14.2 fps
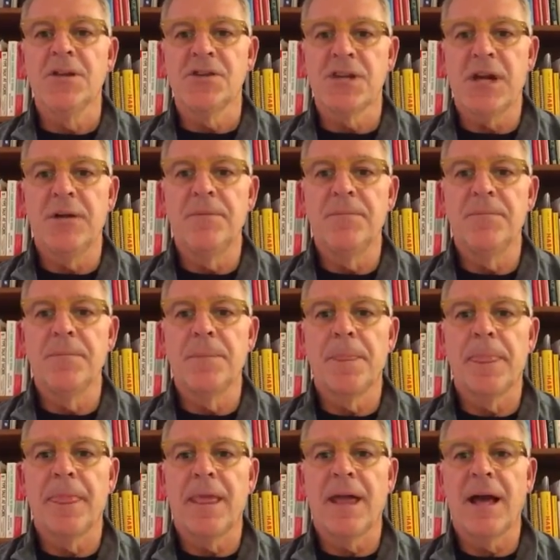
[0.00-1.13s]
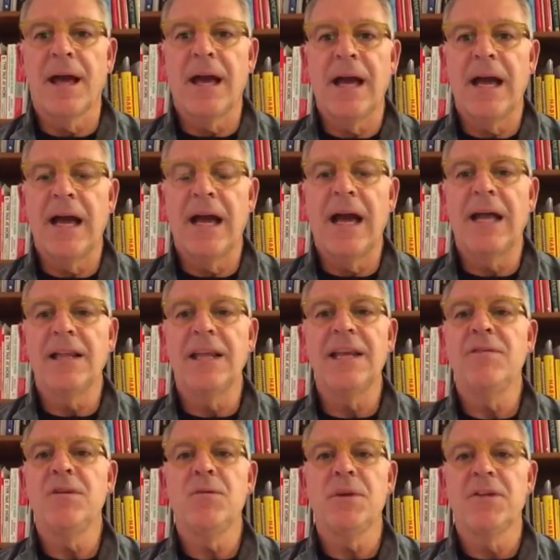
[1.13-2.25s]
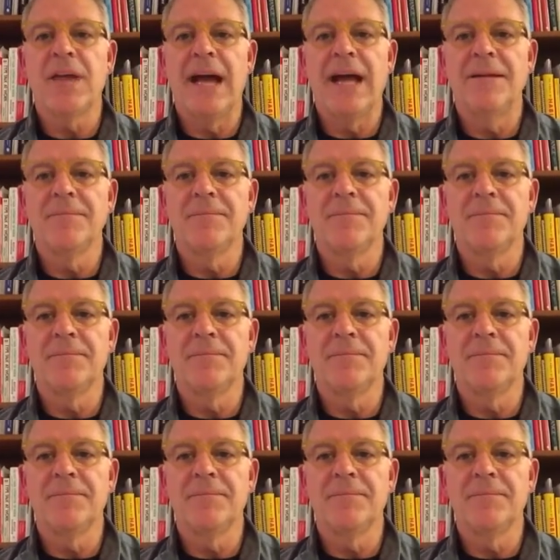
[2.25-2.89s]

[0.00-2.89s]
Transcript: So I leave you with that.